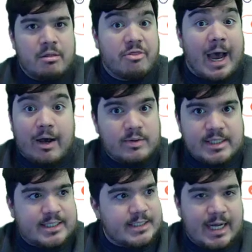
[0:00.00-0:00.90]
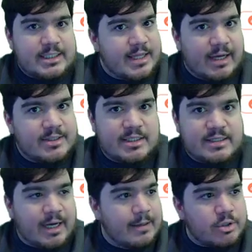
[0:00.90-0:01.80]
thousands and tens of thousands of
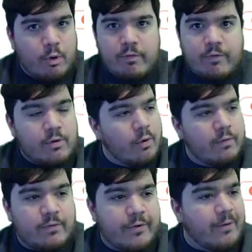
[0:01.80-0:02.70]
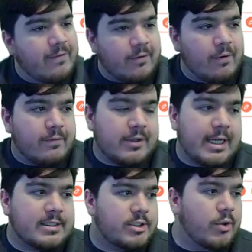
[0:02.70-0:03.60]
times over and over and over and over
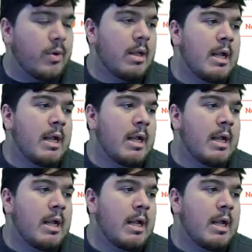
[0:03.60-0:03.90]
again. So